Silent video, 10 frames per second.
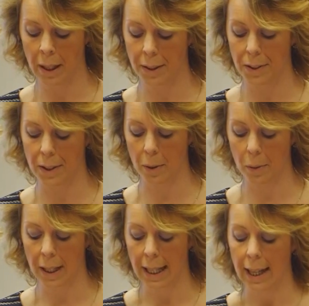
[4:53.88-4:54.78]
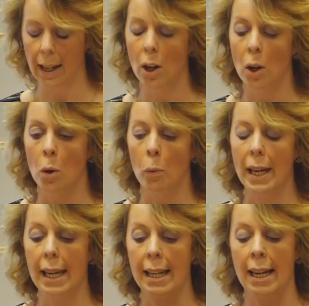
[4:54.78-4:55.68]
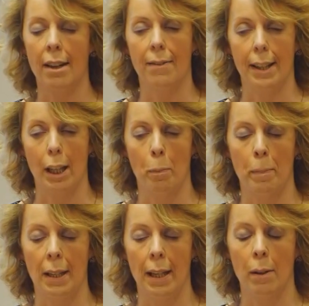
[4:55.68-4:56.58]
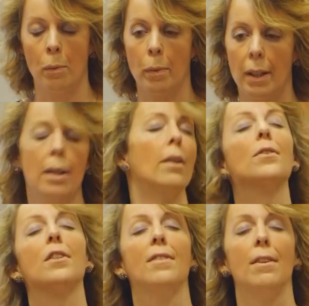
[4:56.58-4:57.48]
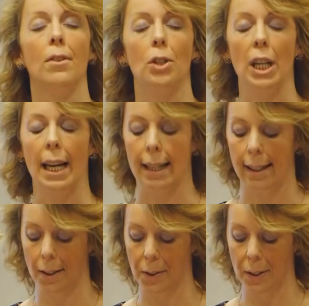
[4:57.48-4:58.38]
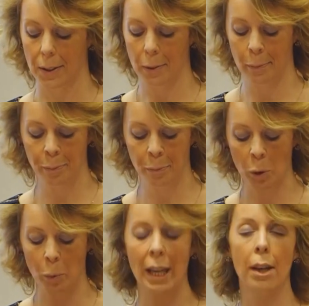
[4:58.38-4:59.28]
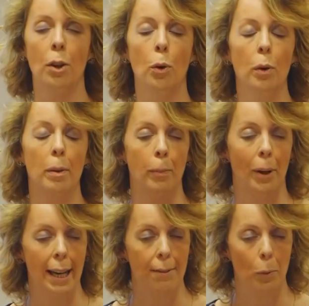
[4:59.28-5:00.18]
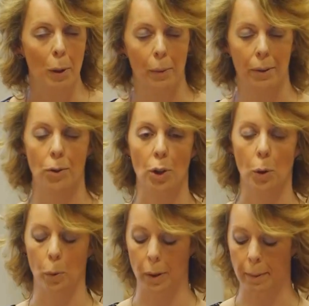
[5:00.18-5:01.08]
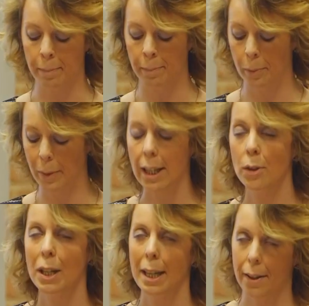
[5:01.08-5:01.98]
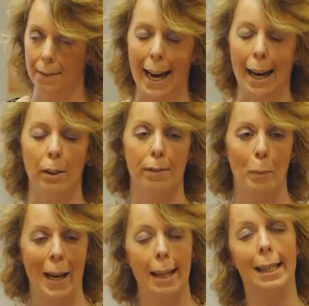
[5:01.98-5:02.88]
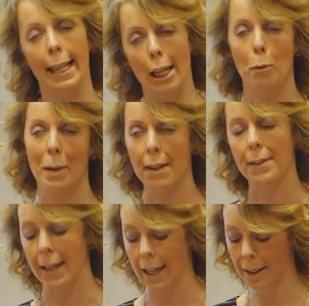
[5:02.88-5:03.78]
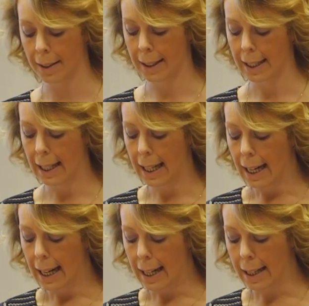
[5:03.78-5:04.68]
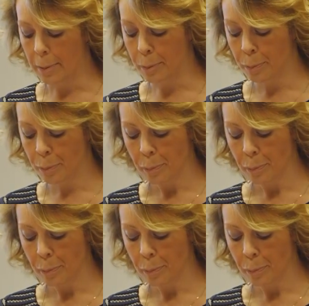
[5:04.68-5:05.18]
So we can have a company with lots of different share classes. We can call them whatever we want to call them. We usually go alphabet, A, B, C. And